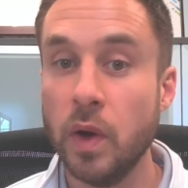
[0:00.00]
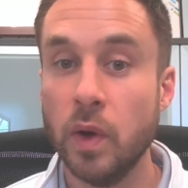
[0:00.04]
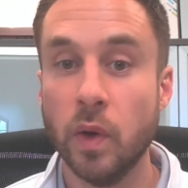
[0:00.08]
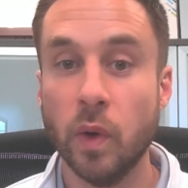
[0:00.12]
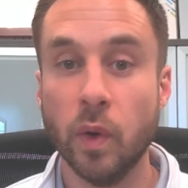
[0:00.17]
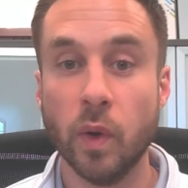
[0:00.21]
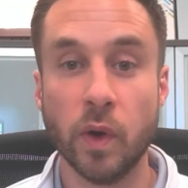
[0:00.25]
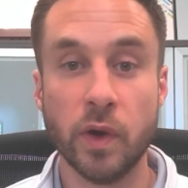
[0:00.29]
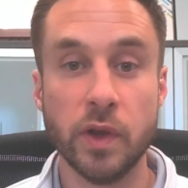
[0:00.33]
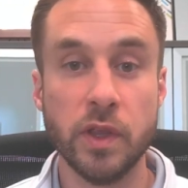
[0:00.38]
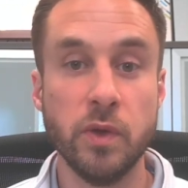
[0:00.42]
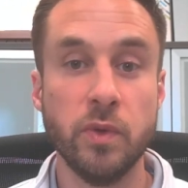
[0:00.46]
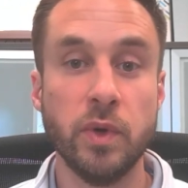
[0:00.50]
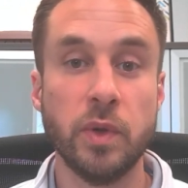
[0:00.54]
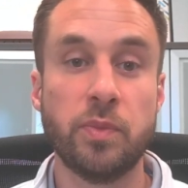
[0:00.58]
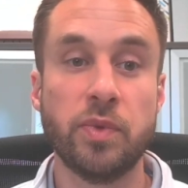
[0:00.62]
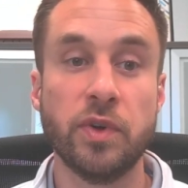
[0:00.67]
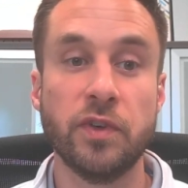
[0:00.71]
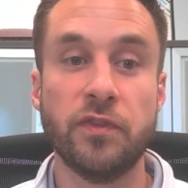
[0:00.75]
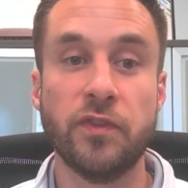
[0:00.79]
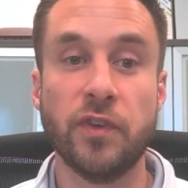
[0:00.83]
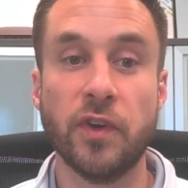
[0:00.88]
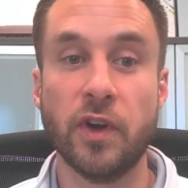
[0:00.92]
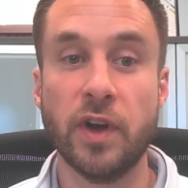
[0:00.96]
or you would
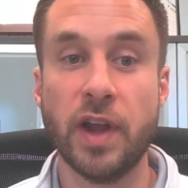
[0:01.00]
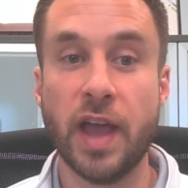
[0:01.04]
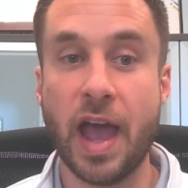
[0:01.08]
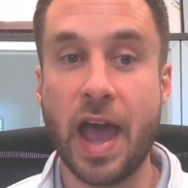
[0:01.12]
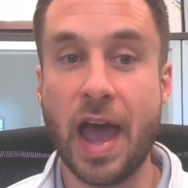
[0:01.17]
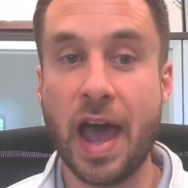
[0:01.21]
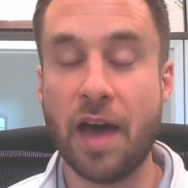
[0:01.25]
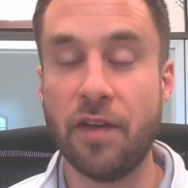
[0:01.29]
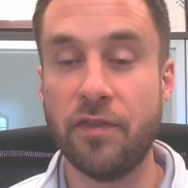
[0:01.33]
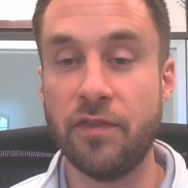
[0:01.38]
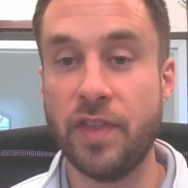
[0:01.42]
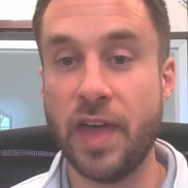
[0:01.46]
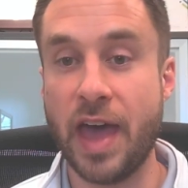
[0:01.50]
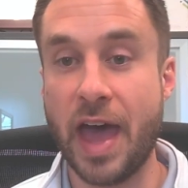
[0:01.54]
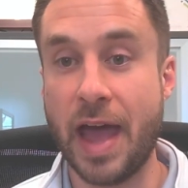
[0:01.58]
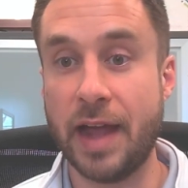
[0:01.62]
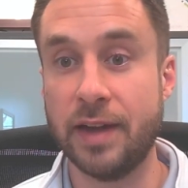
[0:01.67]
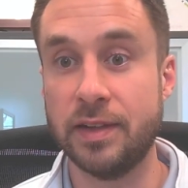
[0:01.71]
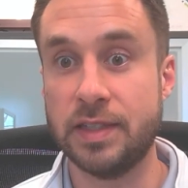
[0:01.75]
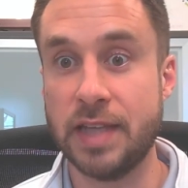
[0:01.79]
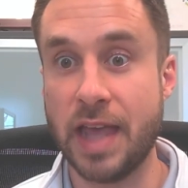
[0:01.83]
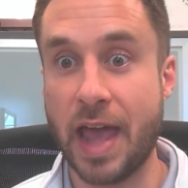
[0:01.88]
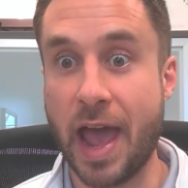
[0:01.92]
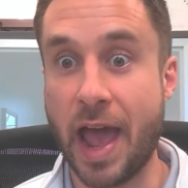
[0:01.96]
prefer to have
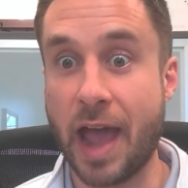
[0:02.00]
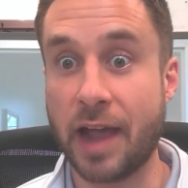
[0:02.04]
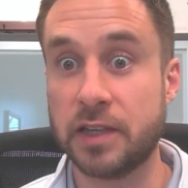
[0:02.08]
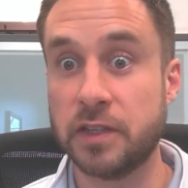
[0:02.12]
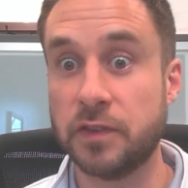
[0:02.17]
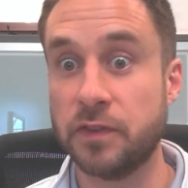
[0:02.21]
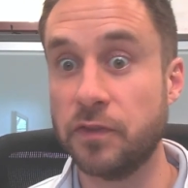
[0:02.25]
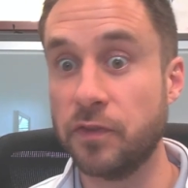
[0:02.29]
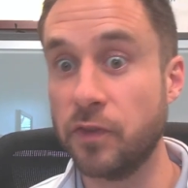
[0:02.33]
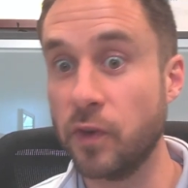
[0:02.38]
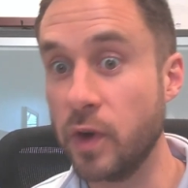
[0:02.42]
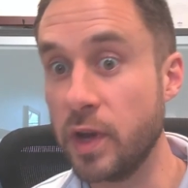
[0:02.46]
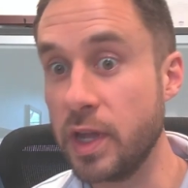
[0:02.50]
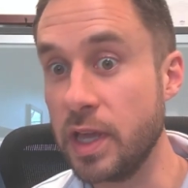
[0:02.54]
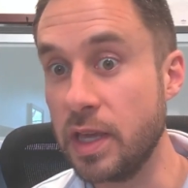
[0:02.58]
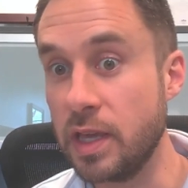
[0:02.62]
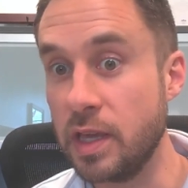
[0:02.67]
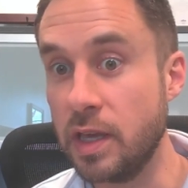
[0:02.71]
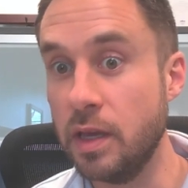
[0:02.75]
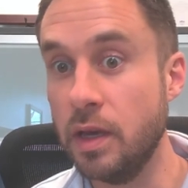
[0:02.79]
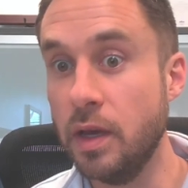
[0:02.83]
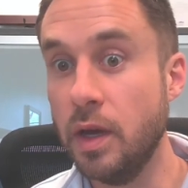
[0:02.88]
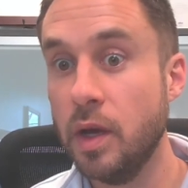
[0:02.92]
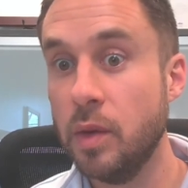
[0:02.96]
that
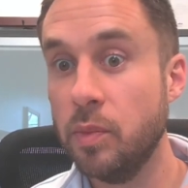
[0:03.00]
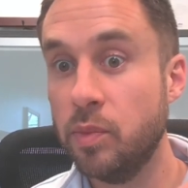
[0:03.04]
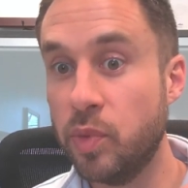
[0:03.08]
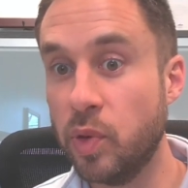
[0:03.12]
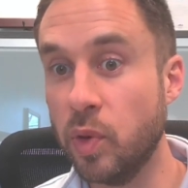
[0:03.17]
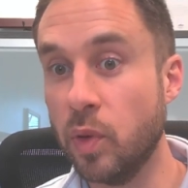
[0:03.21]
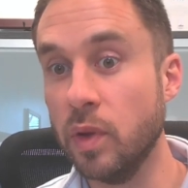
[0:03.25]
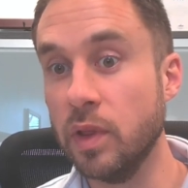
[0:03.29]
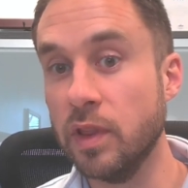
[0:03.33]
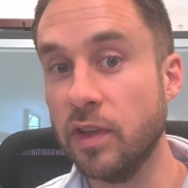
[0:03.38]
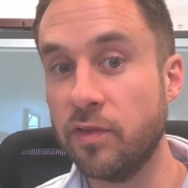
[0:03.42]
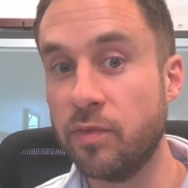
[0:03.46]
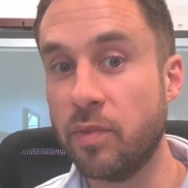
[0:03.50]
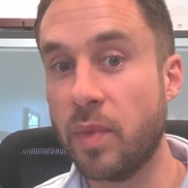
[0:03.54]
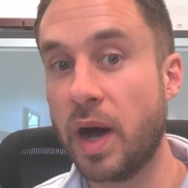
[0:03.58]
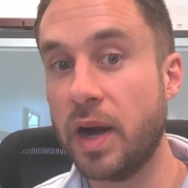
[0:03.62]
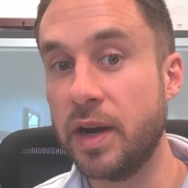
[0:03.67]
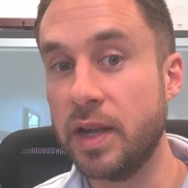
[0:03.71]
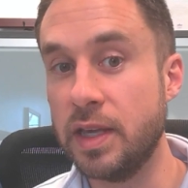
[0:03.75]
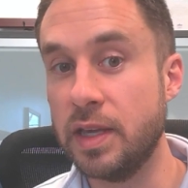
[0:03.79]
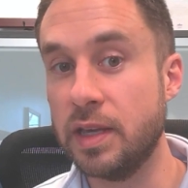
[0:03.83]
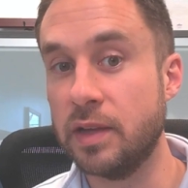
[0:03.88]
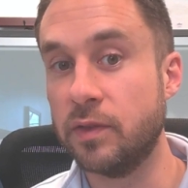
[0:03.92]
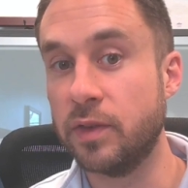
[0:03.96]
tax-free pool of
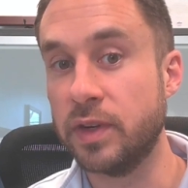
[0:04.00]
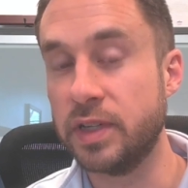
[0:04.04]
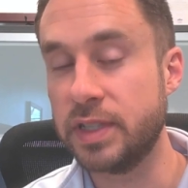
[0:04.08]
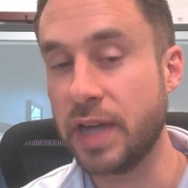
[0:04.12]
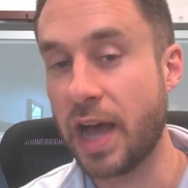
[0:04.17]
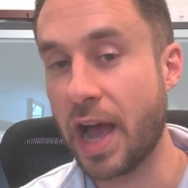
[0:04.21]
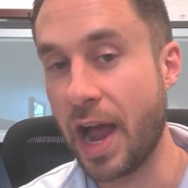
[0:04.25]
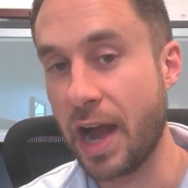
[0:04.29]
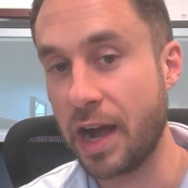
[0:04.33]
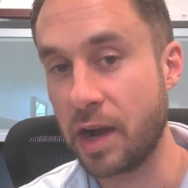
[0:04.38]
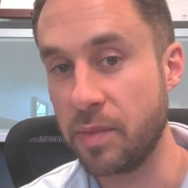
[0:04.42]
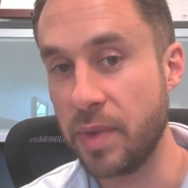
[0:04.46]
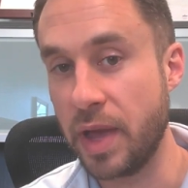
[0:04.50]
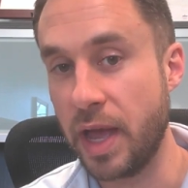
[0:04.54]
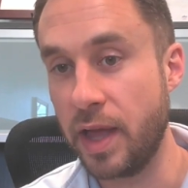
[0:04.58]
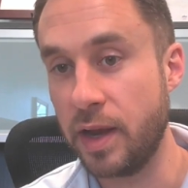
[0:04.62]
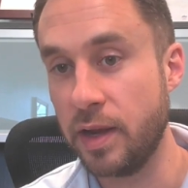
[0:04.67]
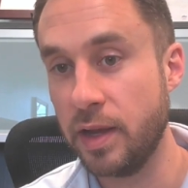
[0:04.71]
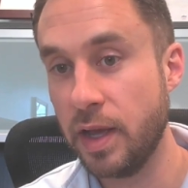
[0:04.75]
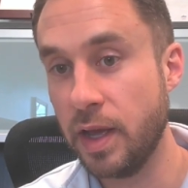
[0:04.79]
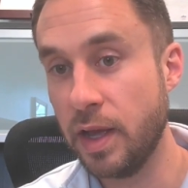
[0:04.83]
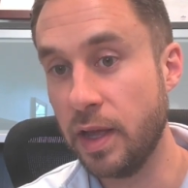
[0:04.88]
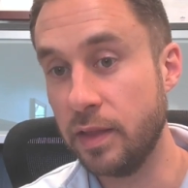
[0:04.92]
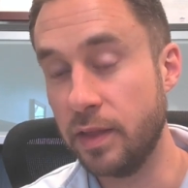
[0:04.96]
money in retirement,
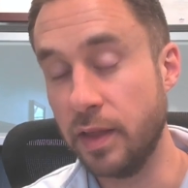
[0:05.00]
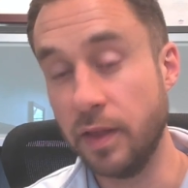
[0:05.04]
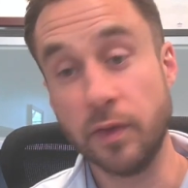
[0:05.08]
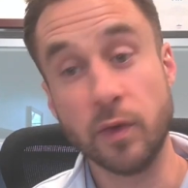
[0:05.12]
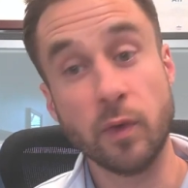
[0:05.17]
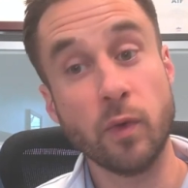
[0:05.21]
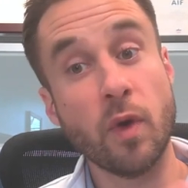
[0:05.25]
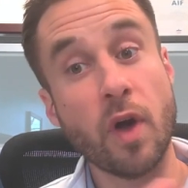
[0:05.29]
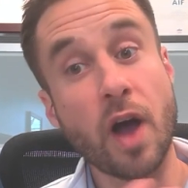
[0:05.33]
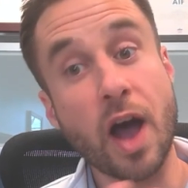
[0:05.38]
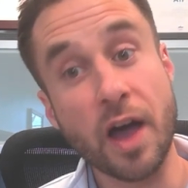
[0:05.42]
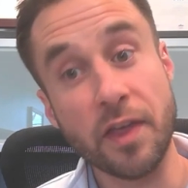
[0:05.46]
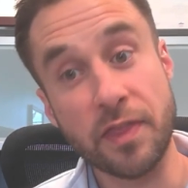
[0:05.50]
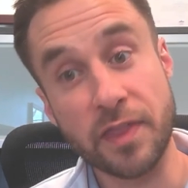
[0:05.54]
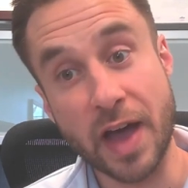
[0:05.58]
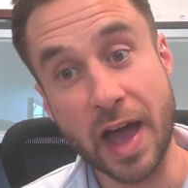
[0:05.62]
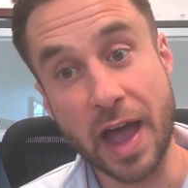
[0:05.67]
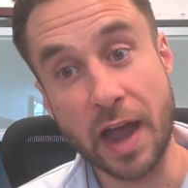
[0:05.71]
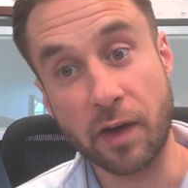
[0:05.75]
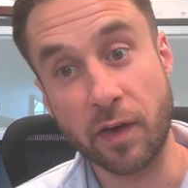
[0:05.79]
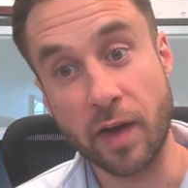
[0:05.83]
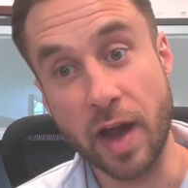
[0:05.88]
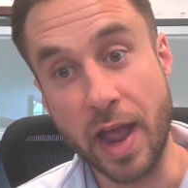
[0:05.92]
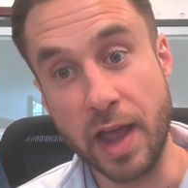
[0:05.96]
then the Roth
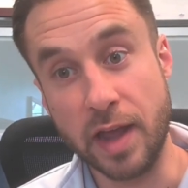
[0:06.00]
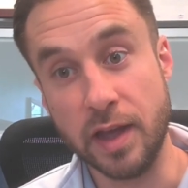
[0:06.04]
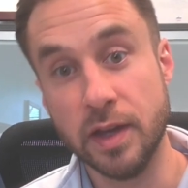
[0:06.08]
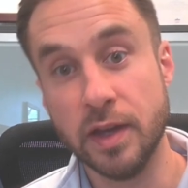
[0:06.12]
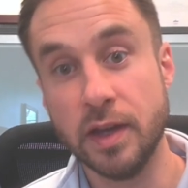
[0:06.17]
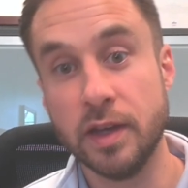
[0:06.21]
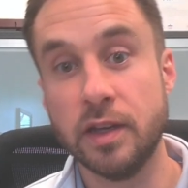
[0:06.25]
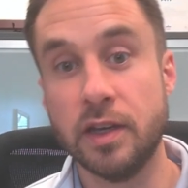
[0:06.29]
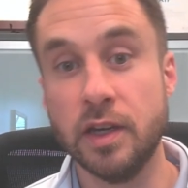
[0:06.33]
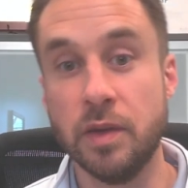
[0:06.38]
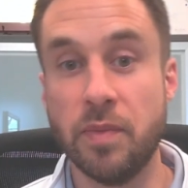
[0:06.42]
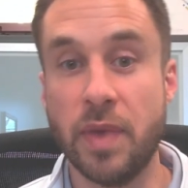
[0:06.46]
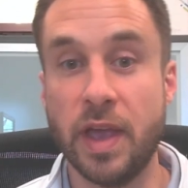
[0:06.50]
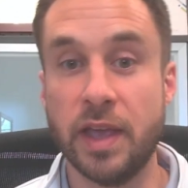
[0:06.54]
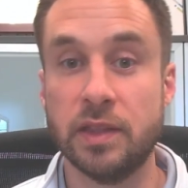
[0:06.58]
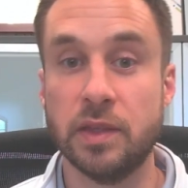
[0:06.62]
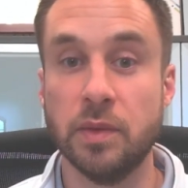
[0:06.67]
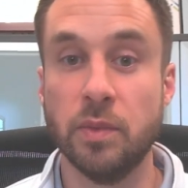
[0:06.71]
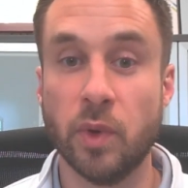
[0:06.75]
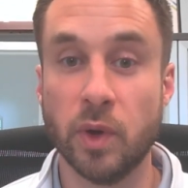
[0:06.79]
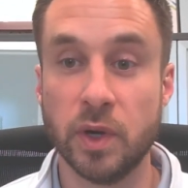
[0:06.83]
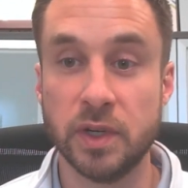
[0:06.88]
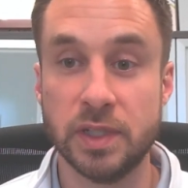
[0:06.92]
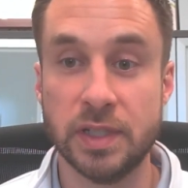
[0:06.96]
IRA could make the
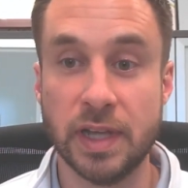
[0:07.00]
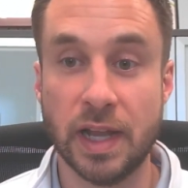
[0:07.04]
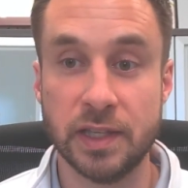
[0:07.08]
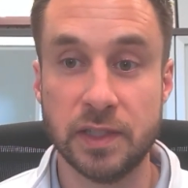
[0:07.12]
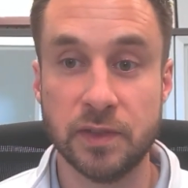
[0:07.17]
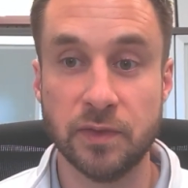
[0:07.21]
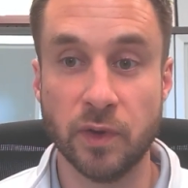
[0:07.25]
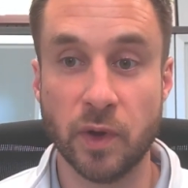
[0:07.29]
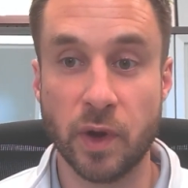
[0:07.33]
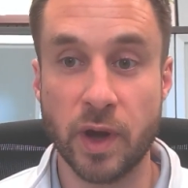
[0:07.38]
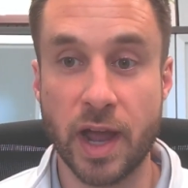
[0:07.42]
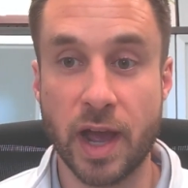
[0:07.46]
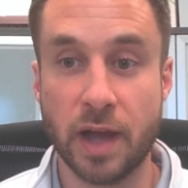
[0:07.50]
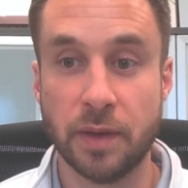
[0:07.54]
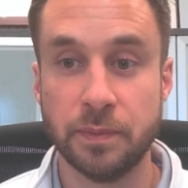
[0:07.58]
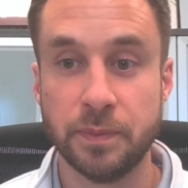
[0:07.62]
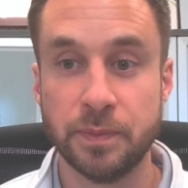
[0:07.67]
more sense for you.